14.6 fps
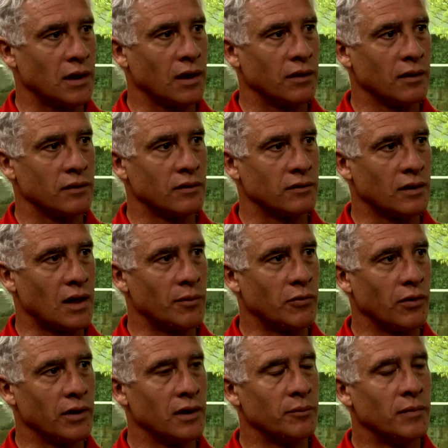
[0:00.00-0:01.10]
I think there's a lot
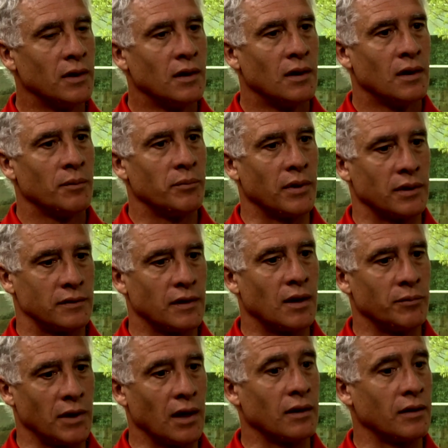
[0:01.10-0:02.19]
more in him. But
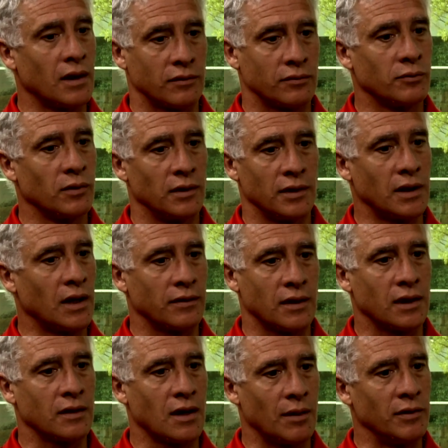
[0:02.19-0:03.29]
yeah, that's really not
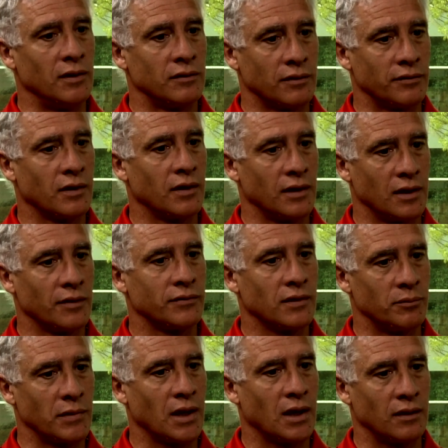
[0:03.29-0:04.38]
that common. He's a very gifted
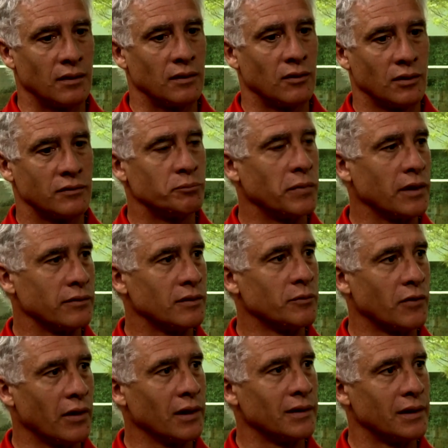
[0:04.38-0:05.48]
man. The Lord's blessed him
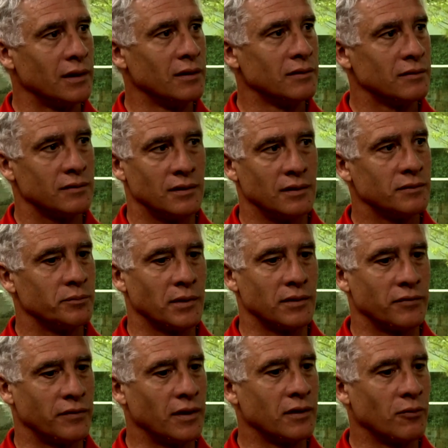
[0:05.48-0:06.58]
greatly. He's been
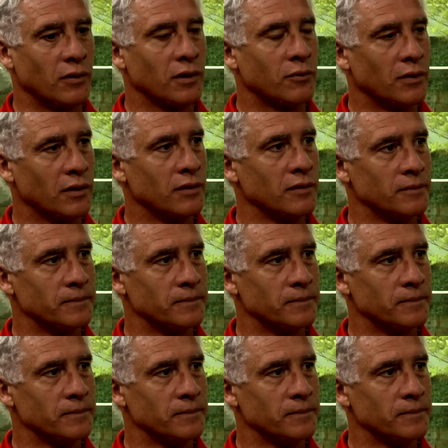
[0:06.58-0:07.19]
fun to work with.